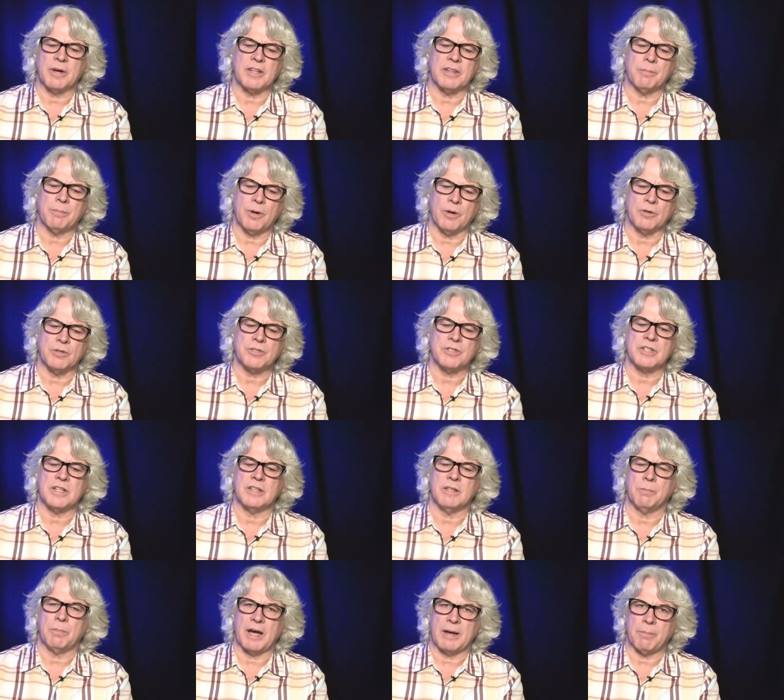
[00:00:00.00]
by the Post and
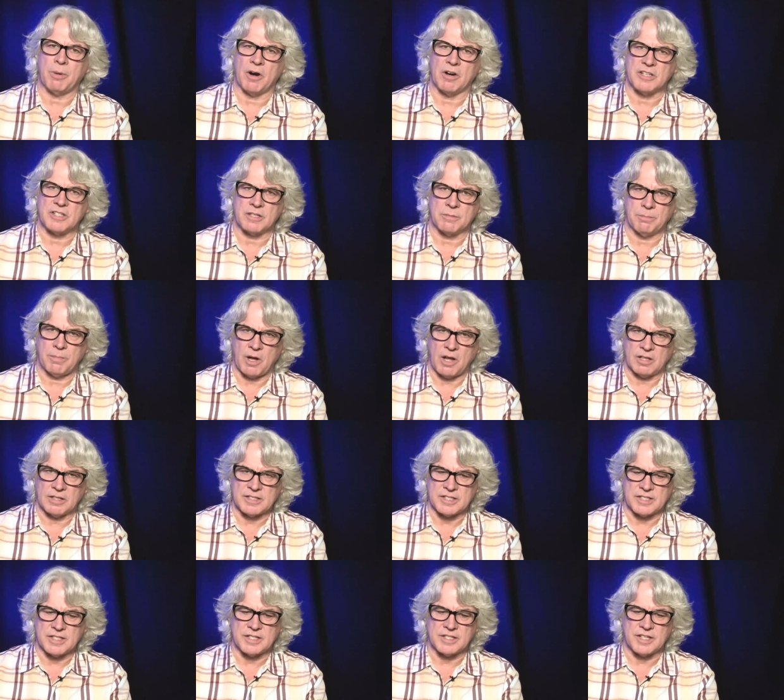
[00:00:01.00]
the Bipartisan
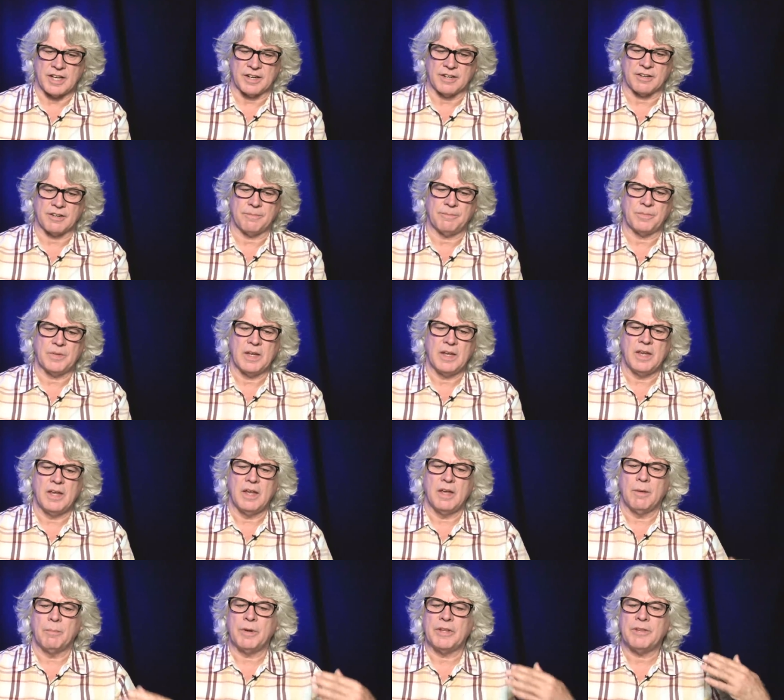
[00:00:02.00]
Policy Center.
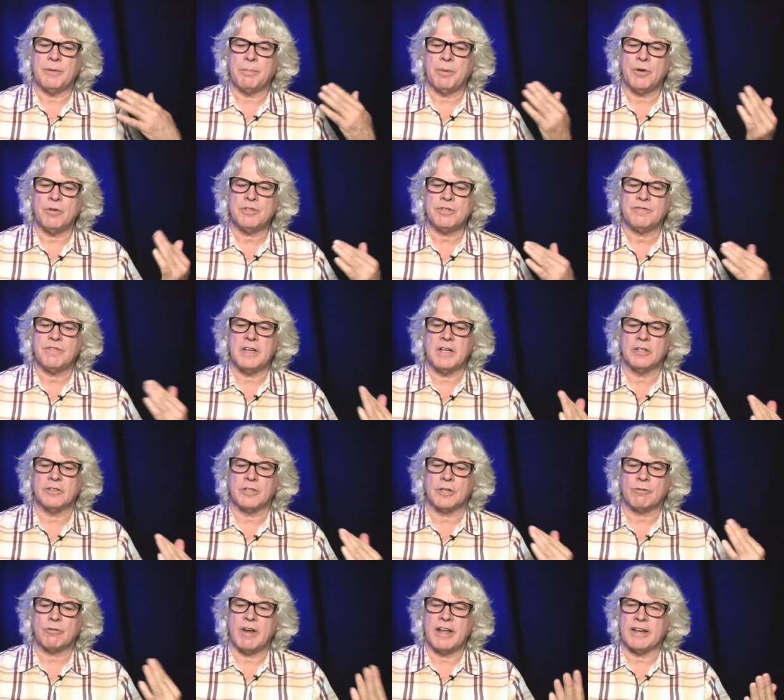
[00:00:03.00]
But the Post failed
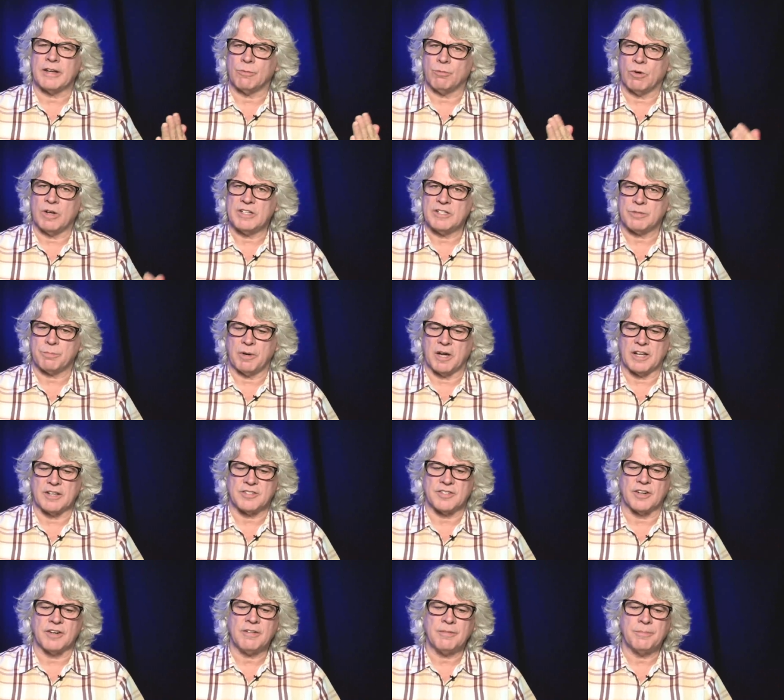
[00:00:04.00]
to credit one
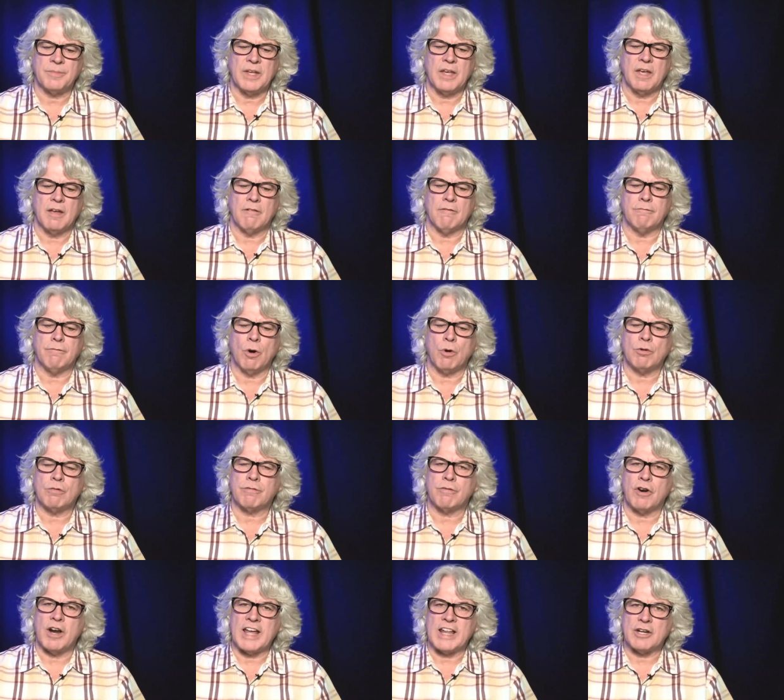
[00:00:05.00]
sponsor,
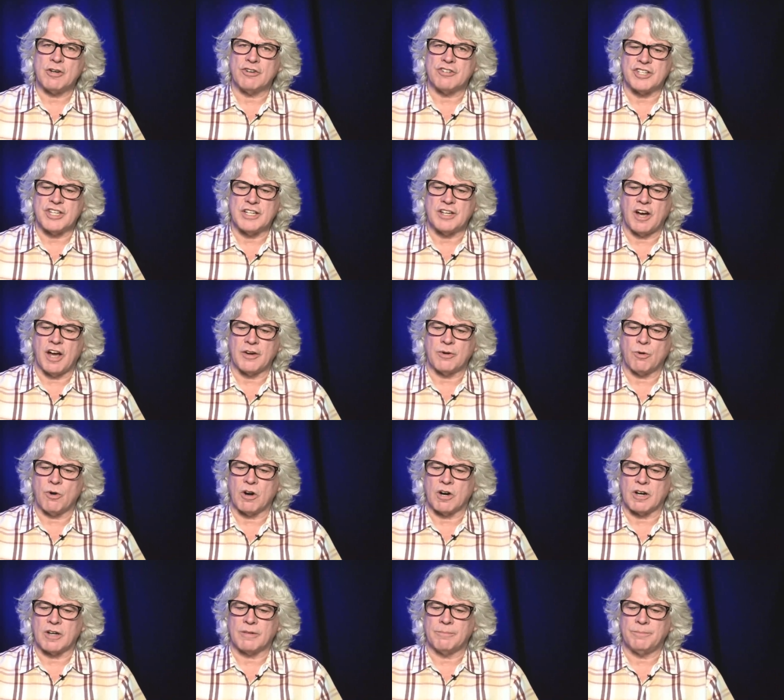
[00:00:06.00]

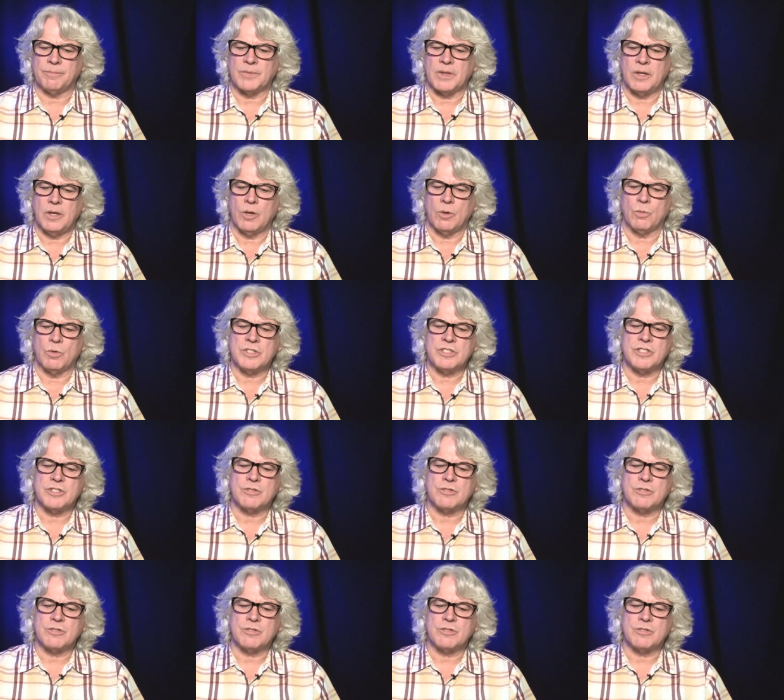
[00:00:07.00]
VoteForEnergy.org, which